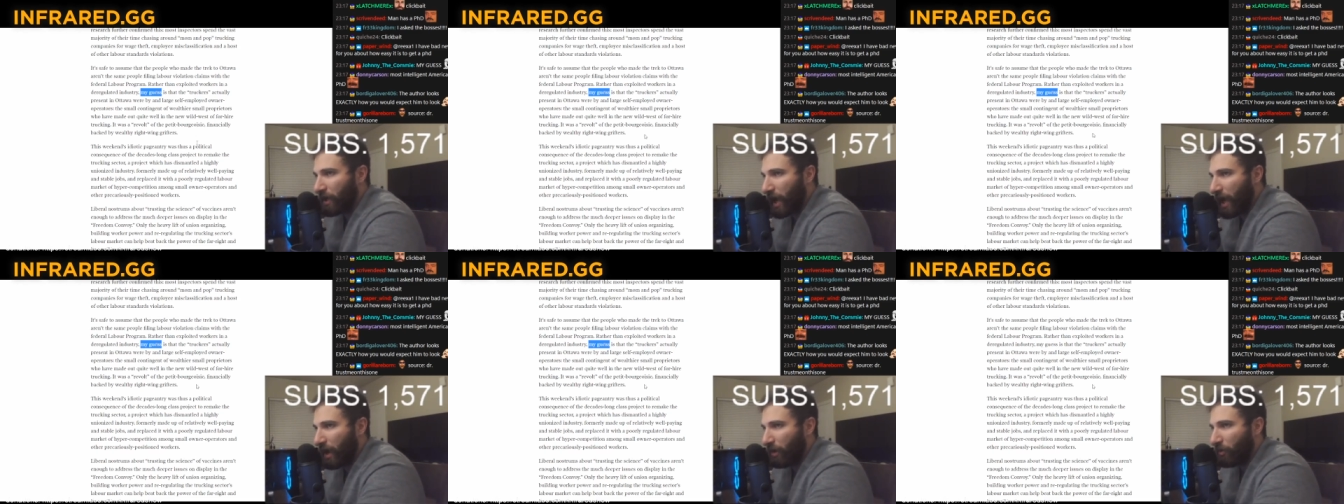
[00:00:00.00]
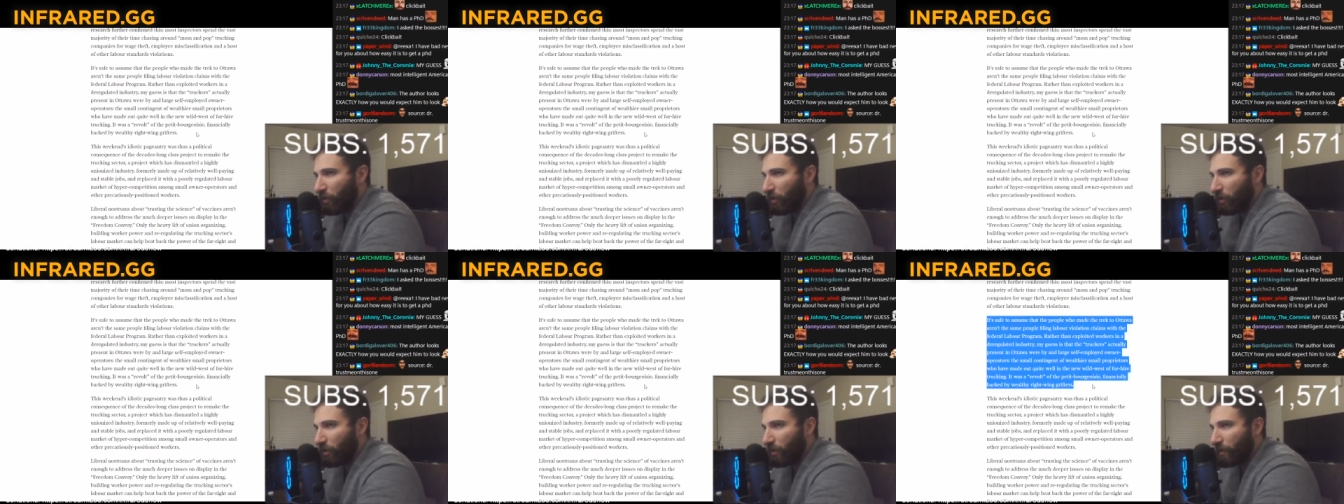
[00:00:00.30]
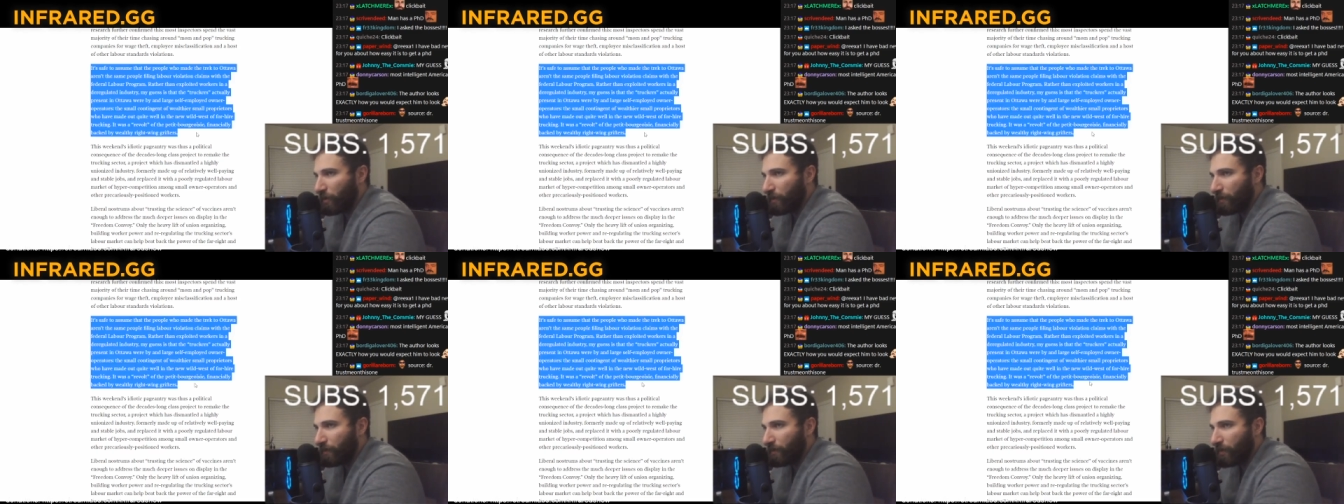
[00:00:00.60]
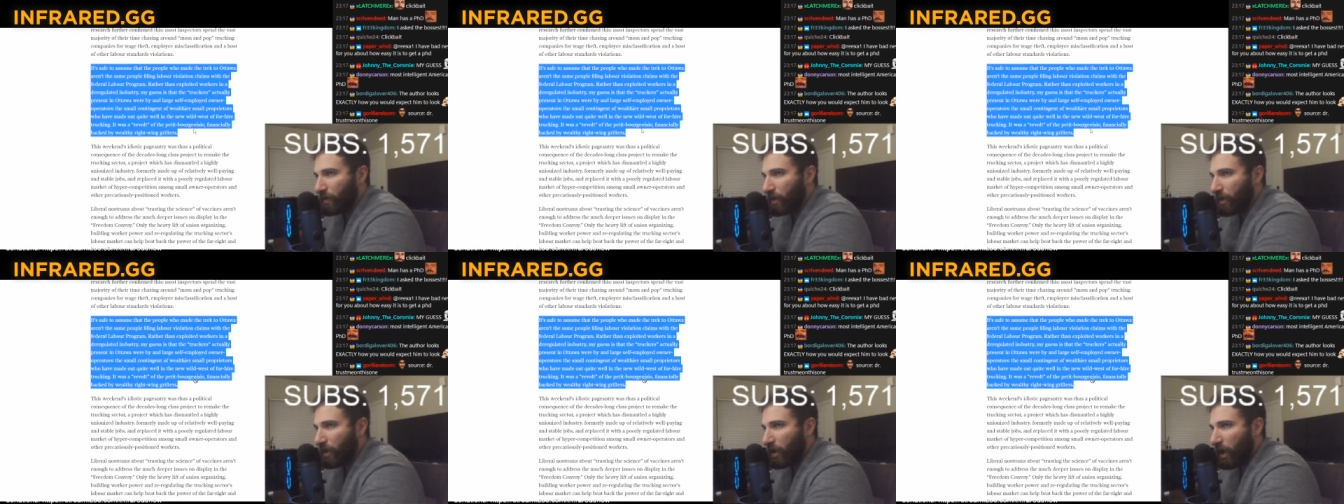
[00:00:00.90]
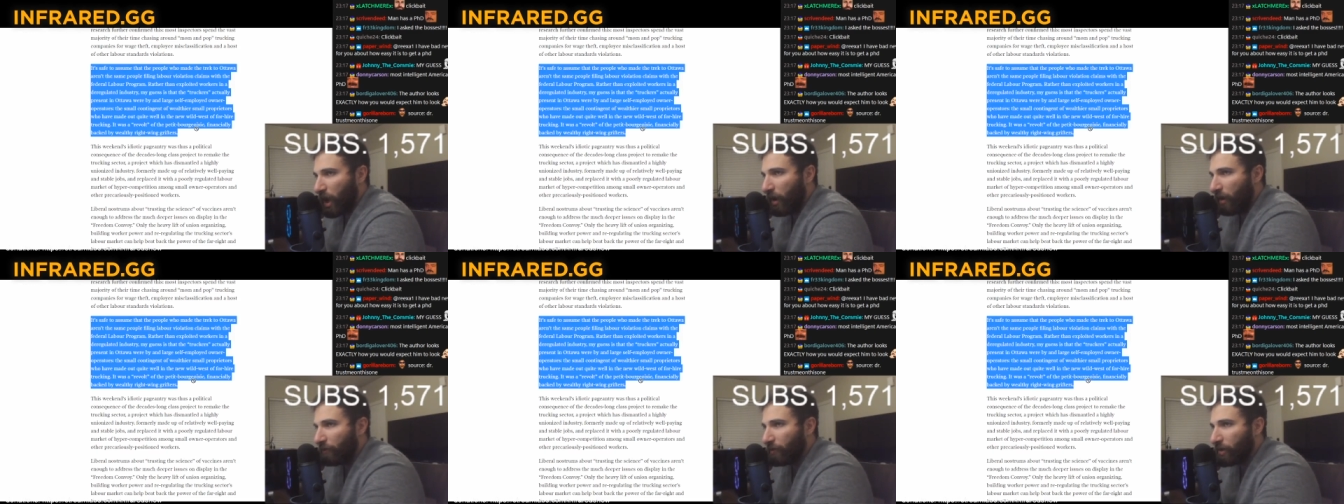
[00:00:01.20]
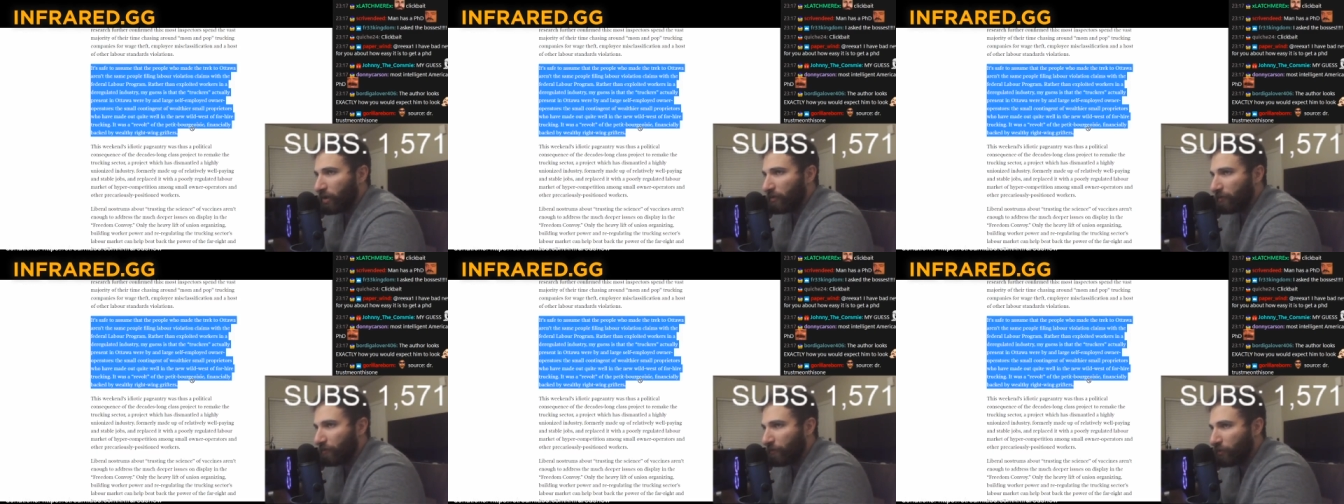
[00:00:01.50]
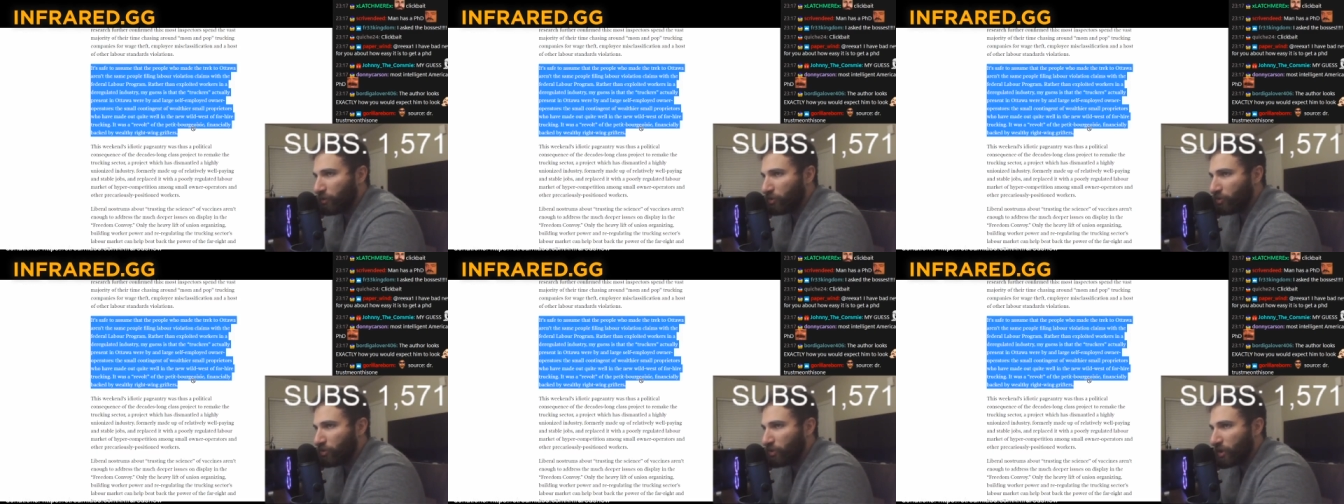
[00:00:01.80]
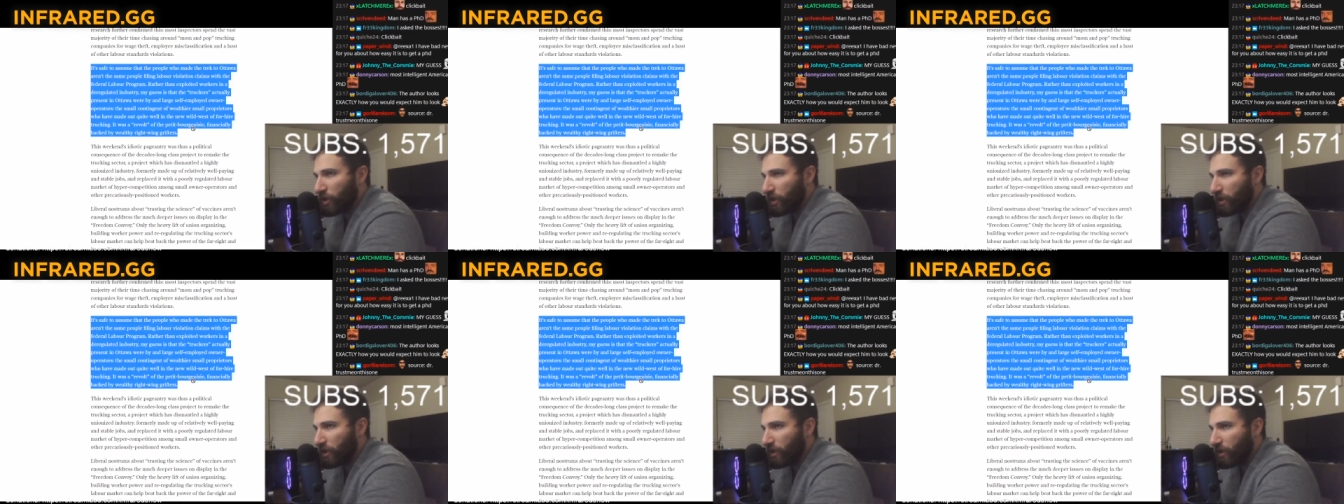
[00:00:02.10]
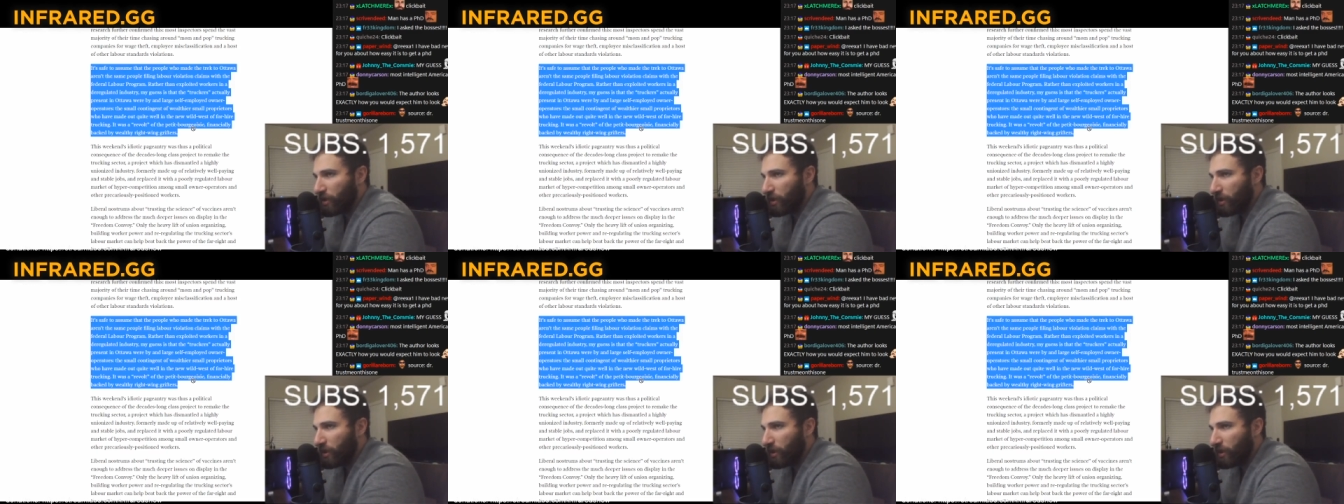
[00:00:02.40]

error of confusing.